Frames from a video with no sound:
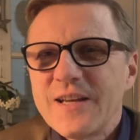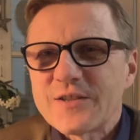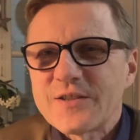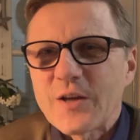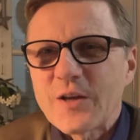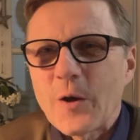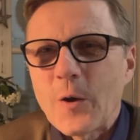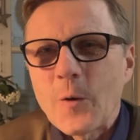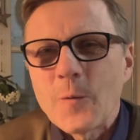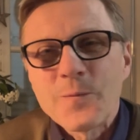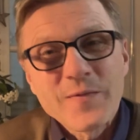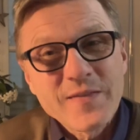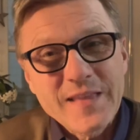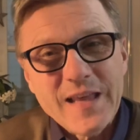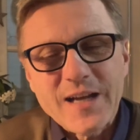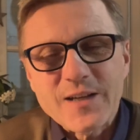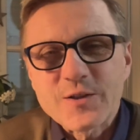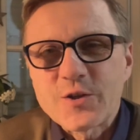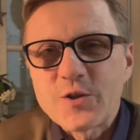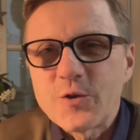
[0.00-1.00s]
so
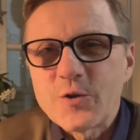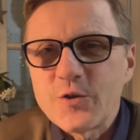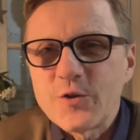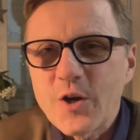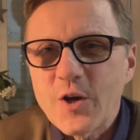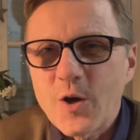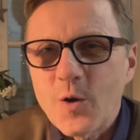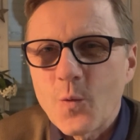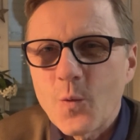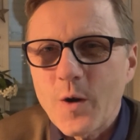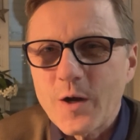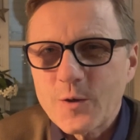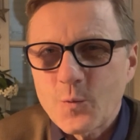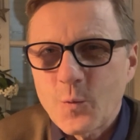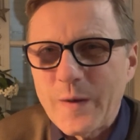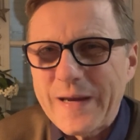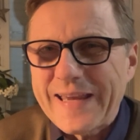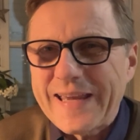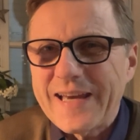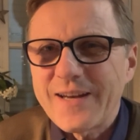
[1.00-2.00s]
that you know what
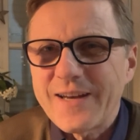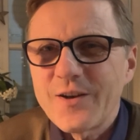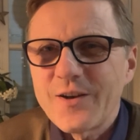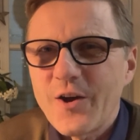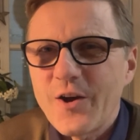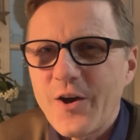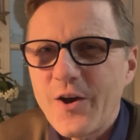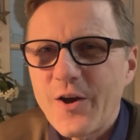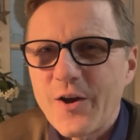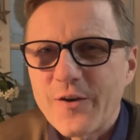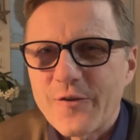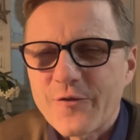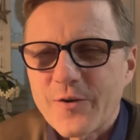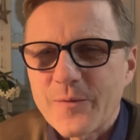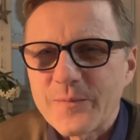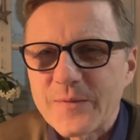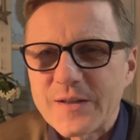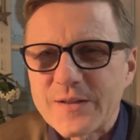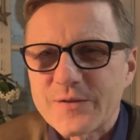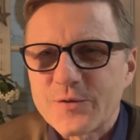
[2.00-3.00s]
we can learn
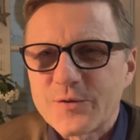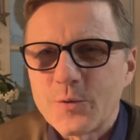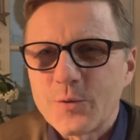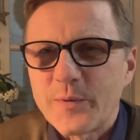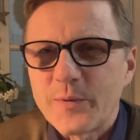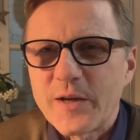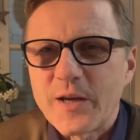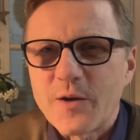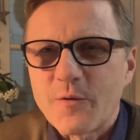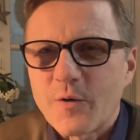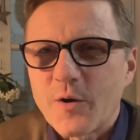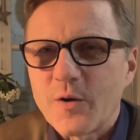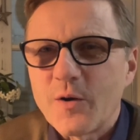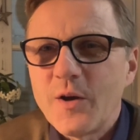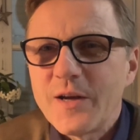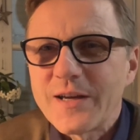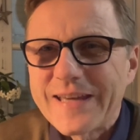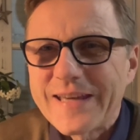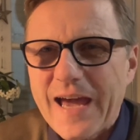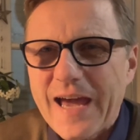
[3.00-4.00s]
from this
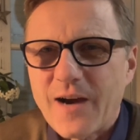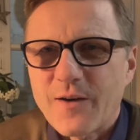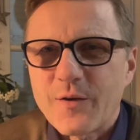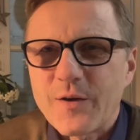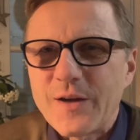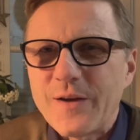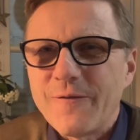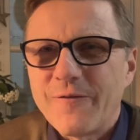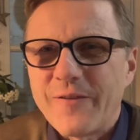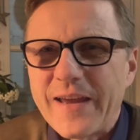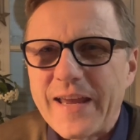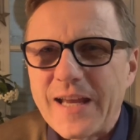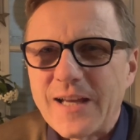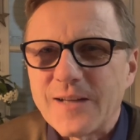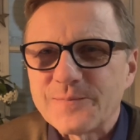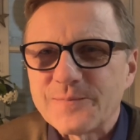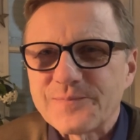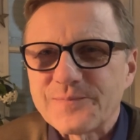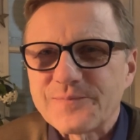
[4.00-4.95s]
superhero Gary Vee.